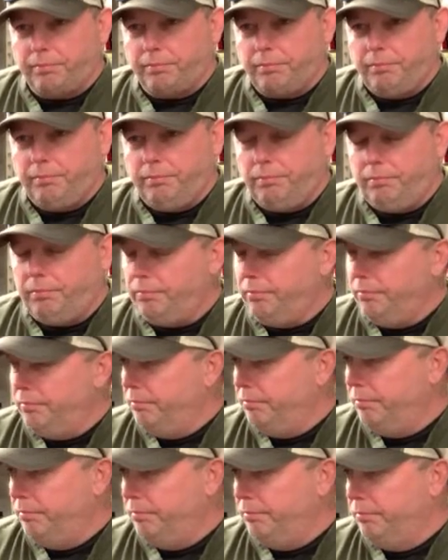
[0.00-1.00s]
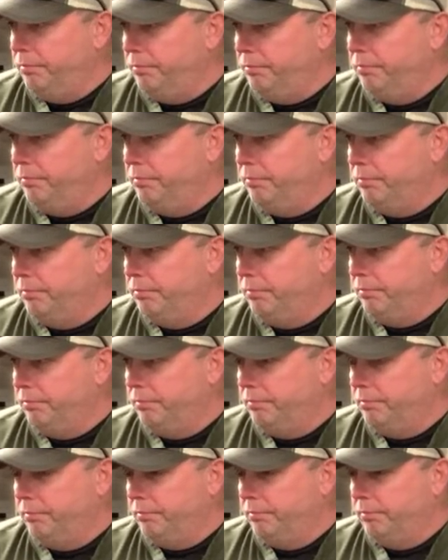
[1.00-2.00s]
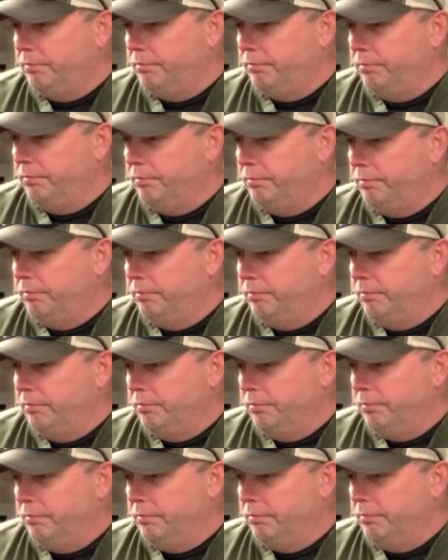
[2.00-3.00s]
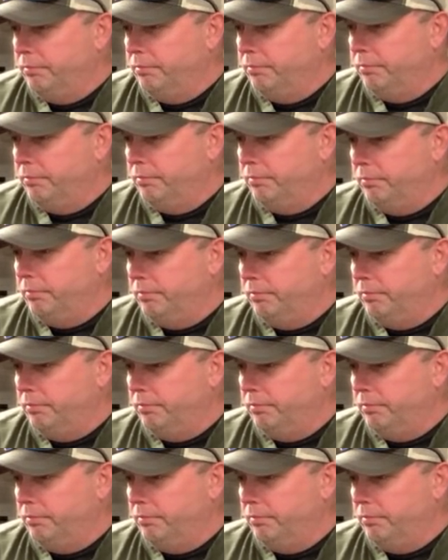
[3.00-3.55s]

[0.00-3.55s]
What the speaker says: (silent)